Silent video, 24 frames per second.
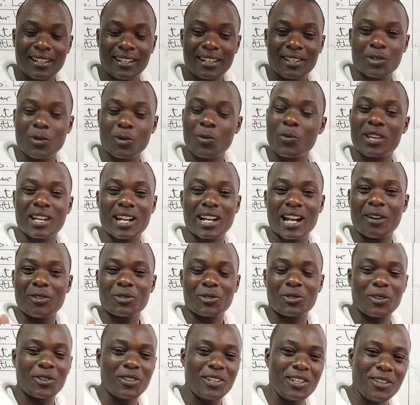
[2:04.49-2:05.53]
So we
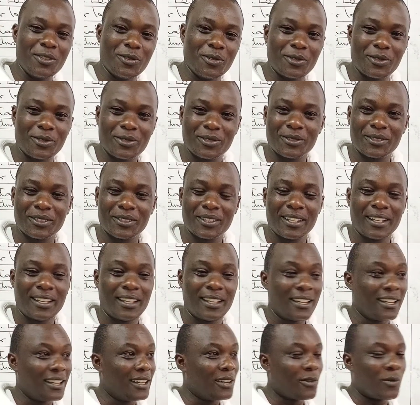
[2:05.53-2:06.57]
count on you.
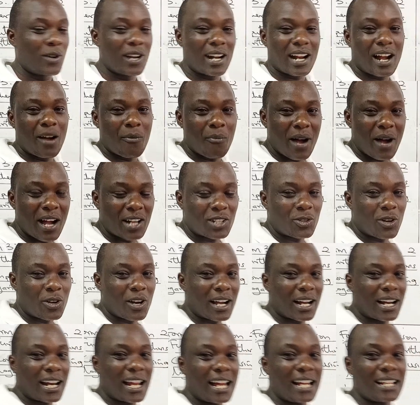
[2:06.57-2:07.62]
Welcome back to
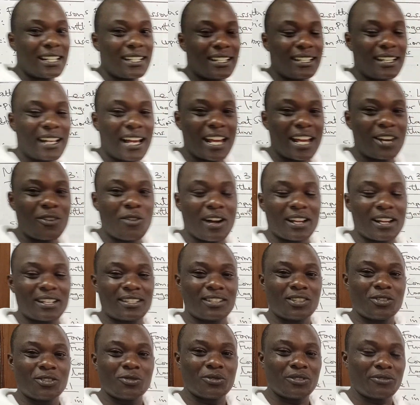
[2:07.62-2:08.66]
our class. I know
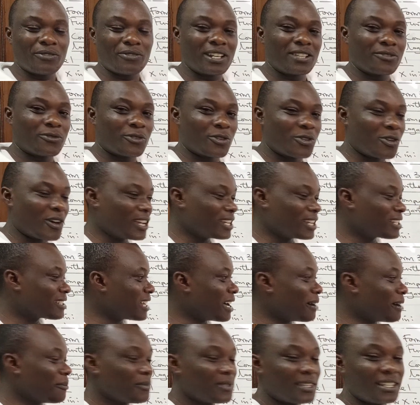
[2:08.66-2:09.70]
as you revise for your
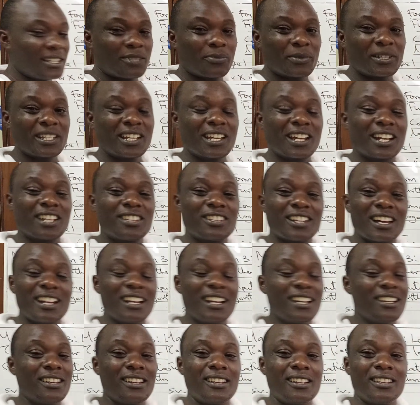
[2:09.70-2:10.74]
exam, this particular
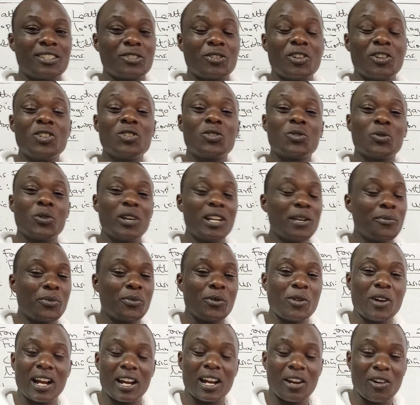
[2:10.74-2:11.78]
channel is going to help
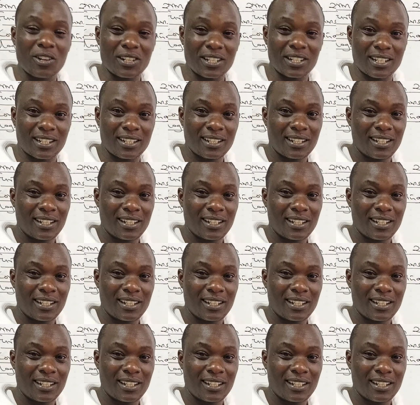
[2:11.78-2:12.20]
you a lot.